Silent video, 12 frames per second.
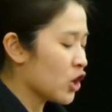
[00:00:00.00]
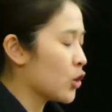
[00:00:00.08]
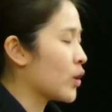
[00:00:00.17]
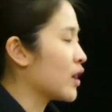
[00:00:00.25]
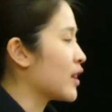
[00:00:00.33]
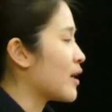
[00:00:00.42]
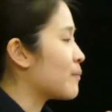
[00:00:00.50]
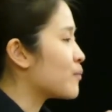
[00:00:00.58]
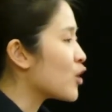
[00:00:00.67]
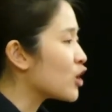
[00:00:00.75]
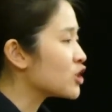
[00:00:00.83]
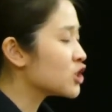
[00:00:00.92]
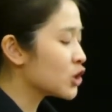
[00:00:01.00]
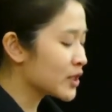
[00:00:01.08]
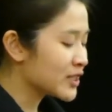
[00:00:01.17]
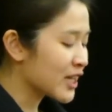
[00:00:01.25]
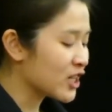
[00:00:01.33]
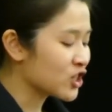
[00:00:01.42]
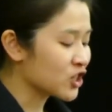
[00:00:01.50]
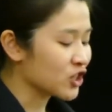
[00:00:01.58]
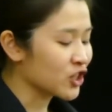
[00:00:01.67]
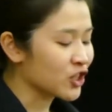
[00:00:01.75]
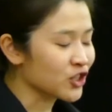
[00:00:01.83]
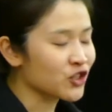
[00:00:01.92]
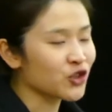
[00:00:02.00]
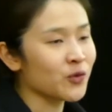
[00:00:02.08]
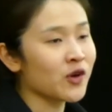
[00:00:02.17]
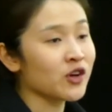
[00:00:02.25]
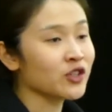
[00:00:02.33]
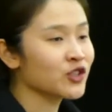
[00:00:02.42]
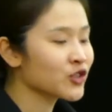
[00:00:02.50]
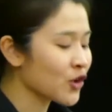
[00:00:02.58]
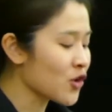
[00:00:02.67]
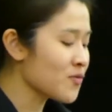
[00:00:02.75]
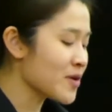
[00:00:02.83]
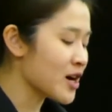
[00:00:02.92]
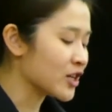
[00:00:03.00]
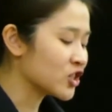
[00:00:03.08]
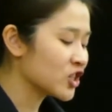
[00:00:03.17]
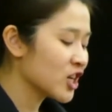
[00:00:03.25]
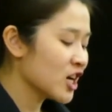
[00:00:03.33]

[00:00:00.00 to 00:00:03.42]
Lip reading: who had let personal attention consume her so much